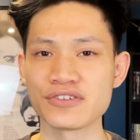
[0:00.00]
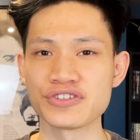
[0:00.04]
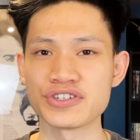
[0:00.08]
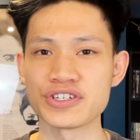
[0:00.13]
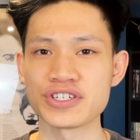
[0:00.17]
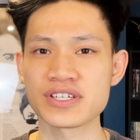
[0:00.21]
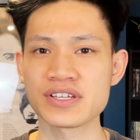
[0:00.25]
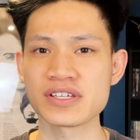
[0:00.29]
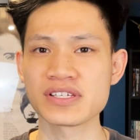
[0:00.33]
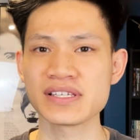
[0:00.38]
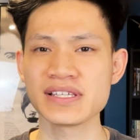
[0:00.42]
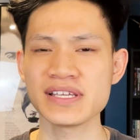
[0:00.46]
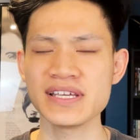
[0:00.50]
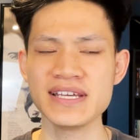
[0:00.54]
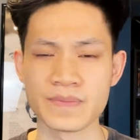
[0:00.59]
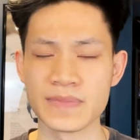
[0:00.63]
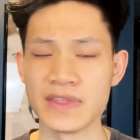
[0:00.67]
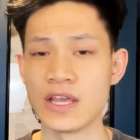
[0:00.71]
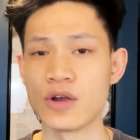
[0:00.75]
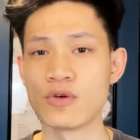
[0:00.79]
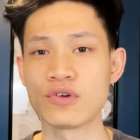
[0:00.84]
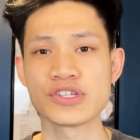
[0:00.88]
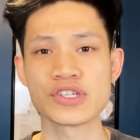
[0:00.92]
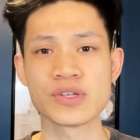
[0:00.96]
Justice League.
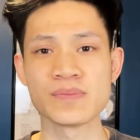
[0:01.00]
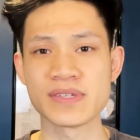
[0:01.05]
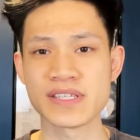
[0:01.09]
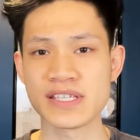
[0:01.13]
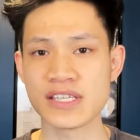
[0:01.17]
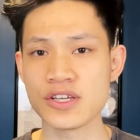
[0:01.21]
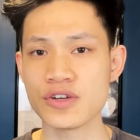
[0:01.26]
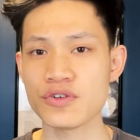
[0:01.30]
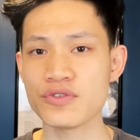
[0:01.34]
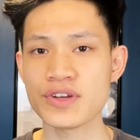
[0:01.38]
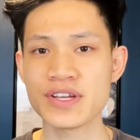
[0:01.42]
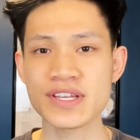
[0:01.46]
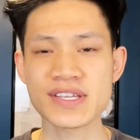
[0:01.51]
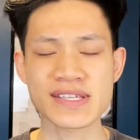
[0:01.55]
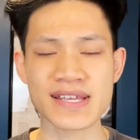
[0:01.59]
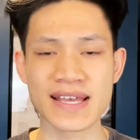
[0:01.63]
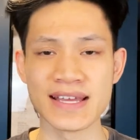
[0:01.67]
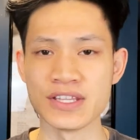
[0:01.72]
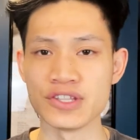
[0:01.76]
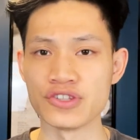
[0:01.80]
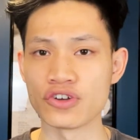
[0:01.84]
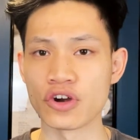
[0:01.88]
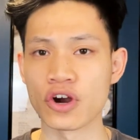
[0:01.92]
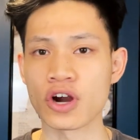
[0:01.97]
There were some serious
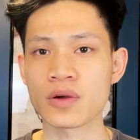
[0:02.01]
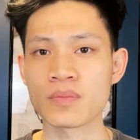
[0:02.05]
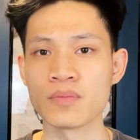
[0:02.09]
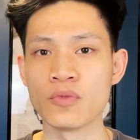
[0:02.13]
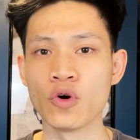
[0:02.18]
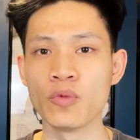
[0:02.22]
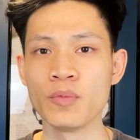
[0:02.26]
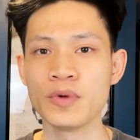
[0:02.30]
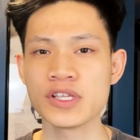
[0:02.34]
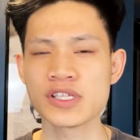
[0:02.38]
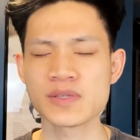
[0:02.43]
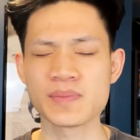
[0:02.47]
and dark moments,